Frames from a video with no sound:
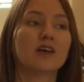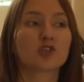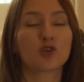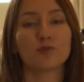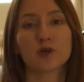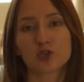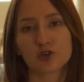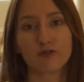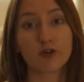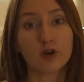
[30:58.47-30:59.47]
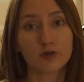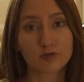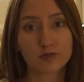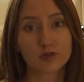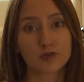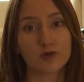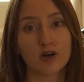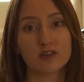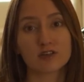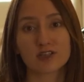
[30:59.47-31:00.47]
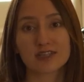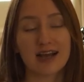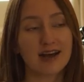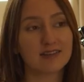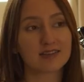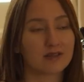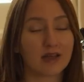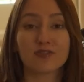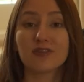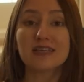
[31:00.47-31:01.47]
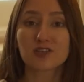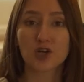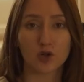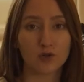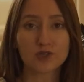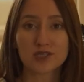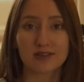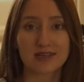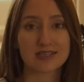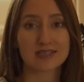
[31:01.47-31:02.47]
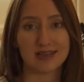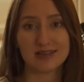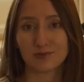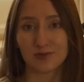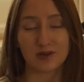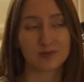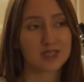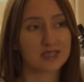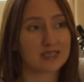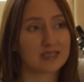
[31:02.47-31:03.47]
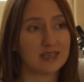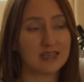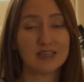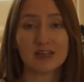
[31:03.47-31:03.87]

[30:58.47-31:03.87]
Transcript: so much growth to understand that these goals that I set when I was 16